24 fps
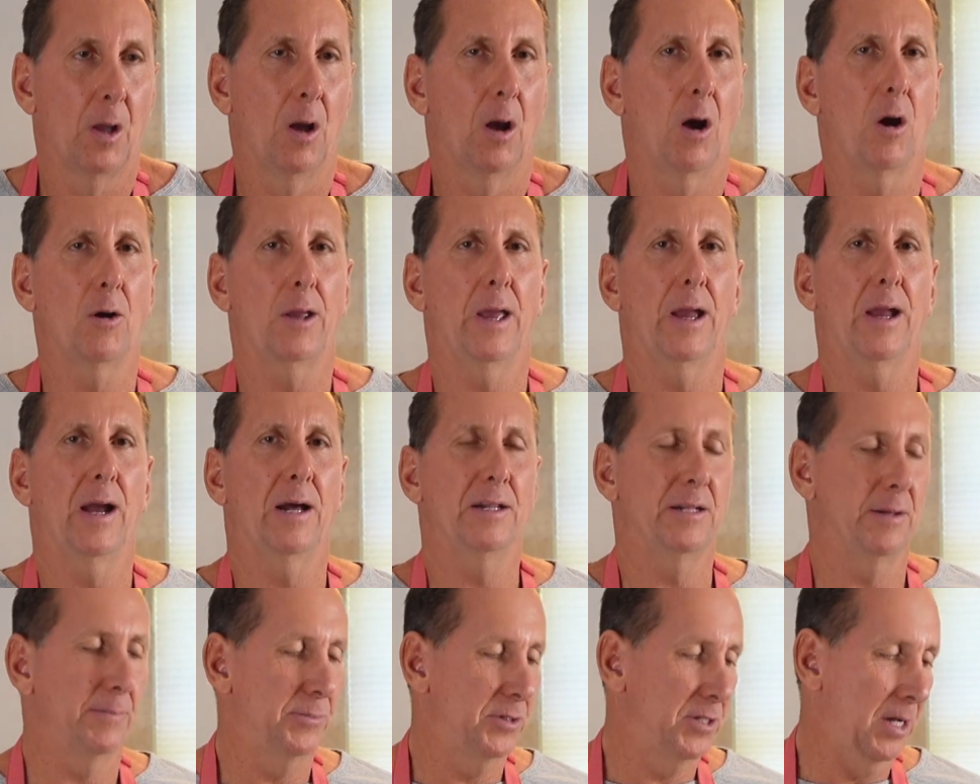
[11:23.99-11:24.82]
Okay,
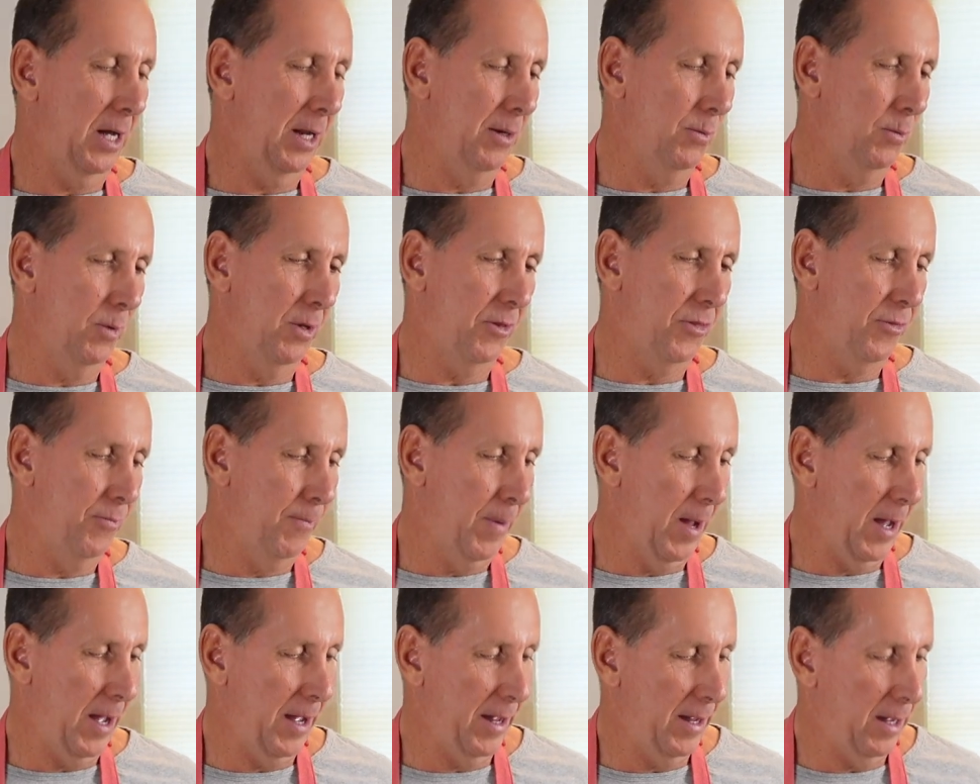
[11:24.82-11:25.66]
guys, I'm done with
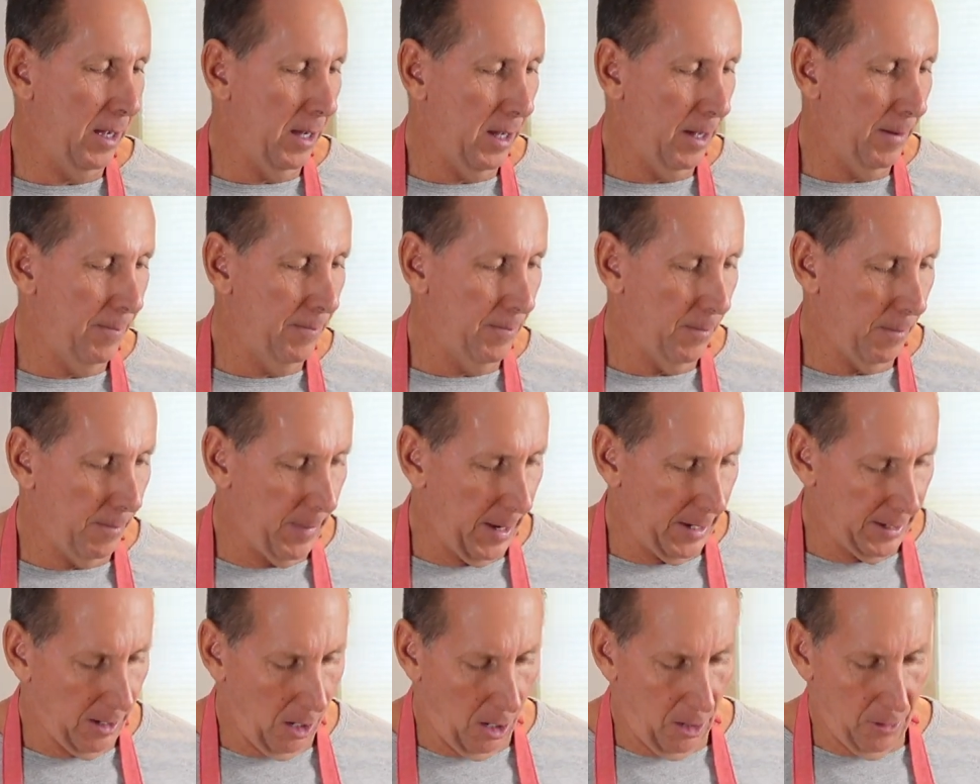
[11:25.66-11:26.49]
my
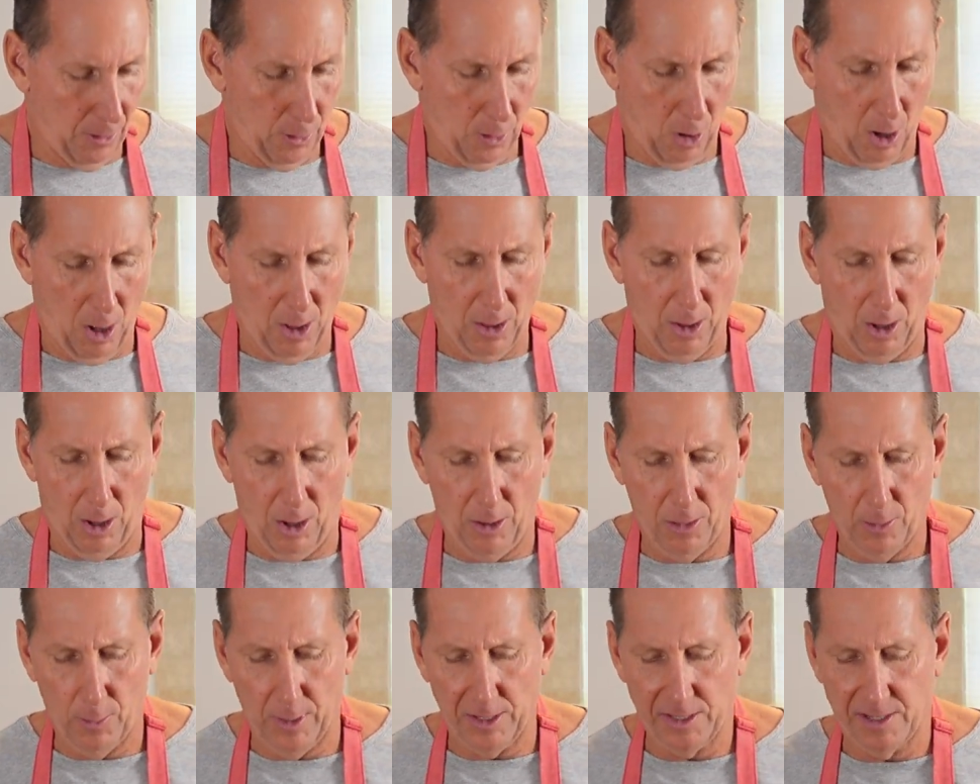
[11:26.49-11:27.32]

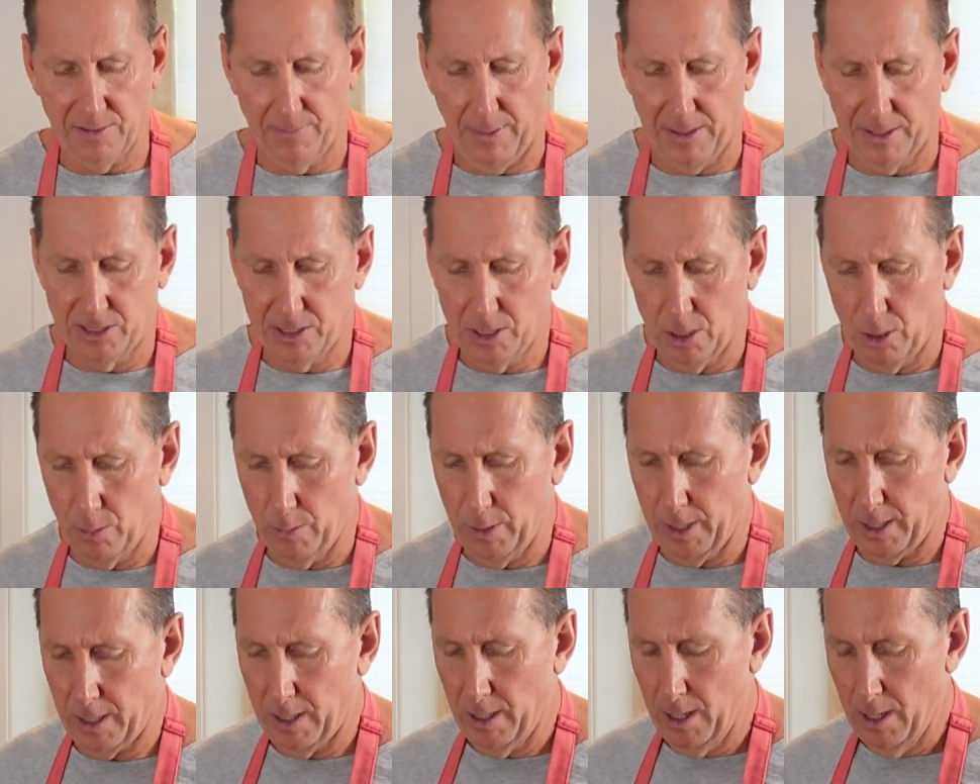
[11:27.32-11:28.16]
all the rest of my
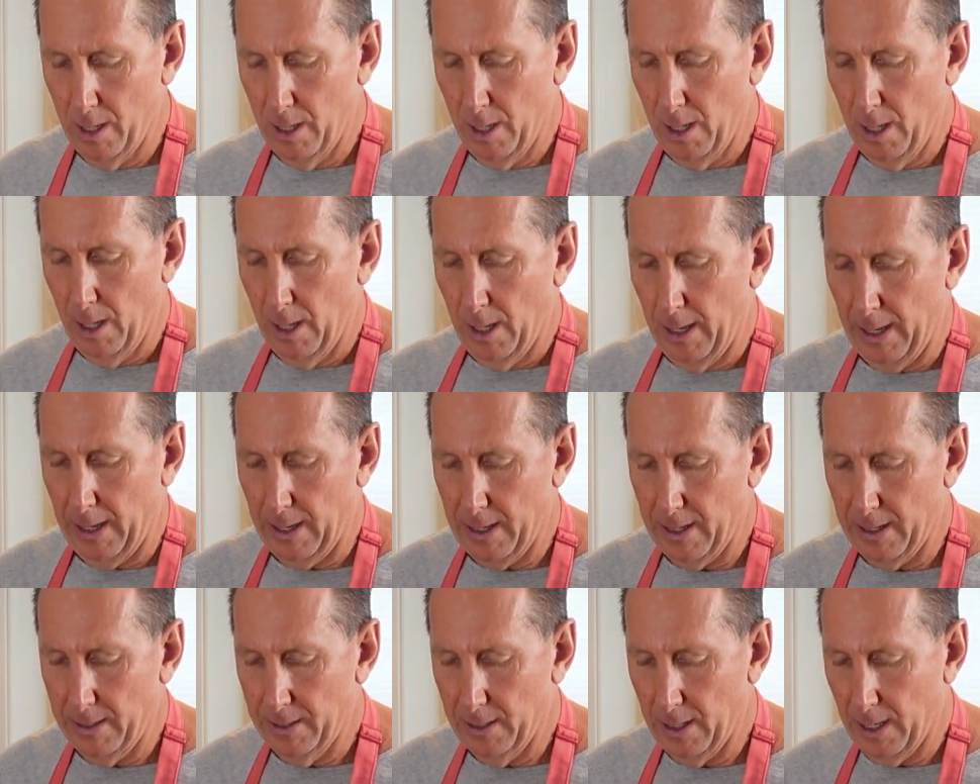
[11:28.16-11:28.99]
turmeric
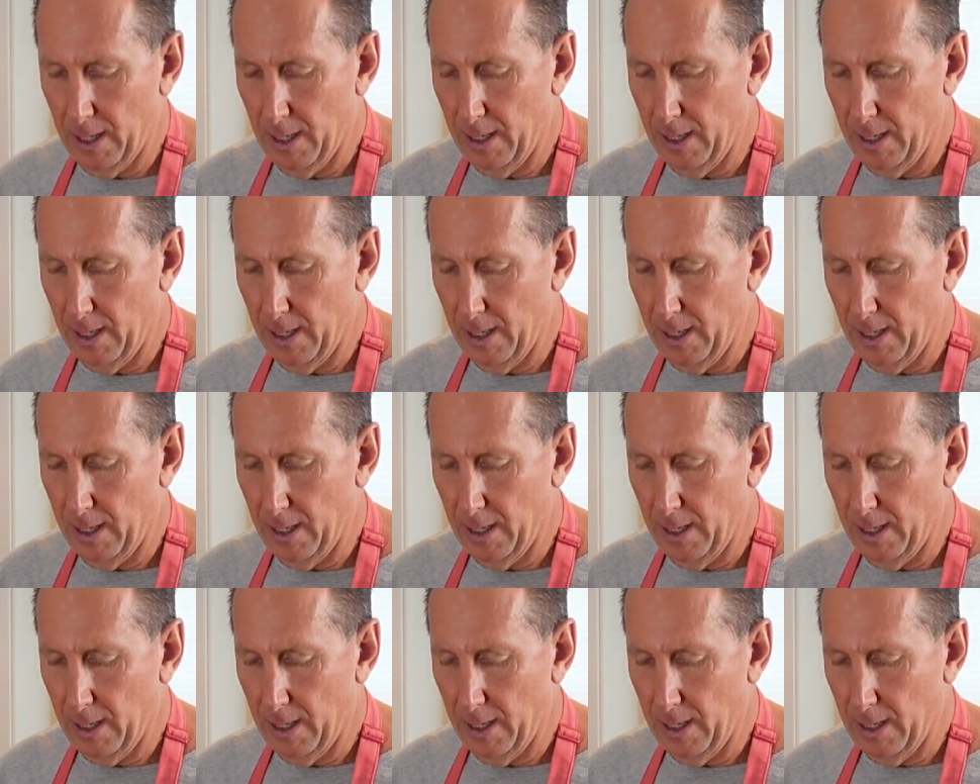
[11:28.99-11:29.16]
and